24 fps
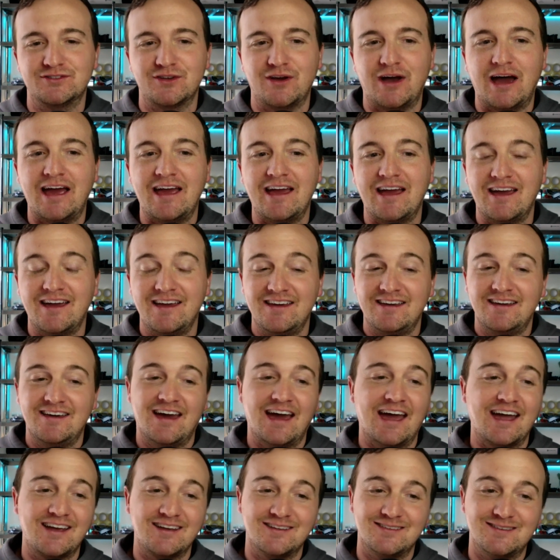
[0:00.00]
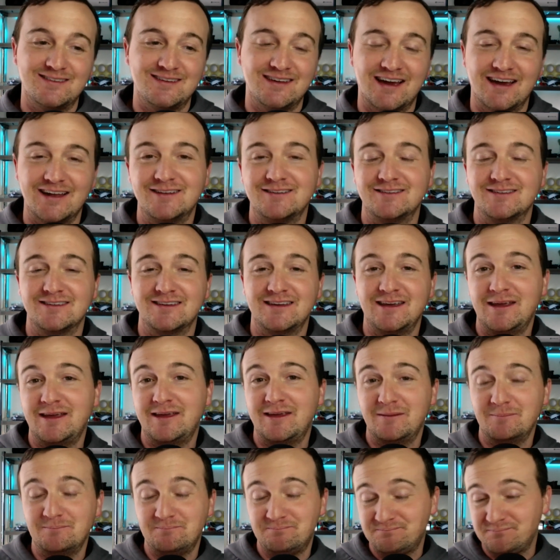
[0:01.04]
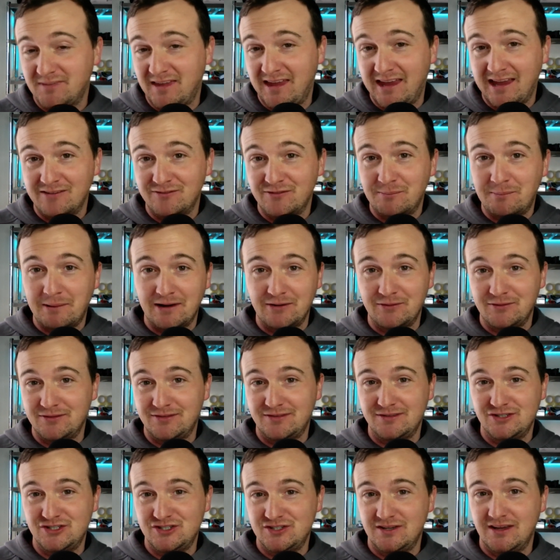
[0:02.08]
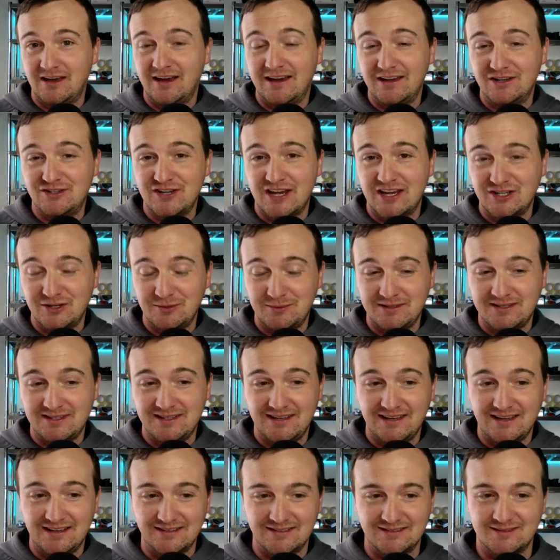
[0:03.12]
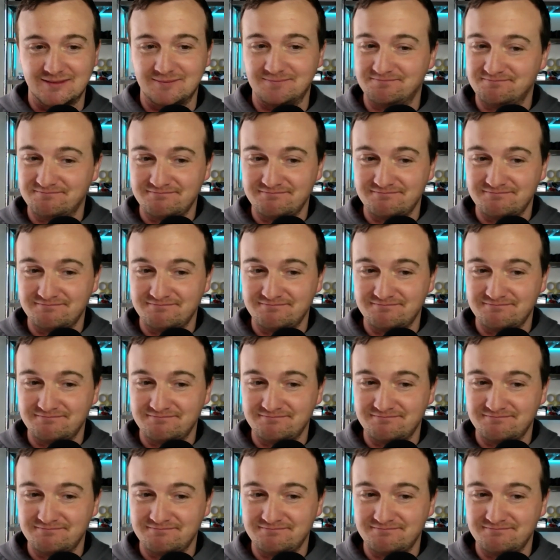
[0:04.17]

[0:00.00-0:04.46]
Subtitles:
So I could see honestly Canva paired with ChatGPT as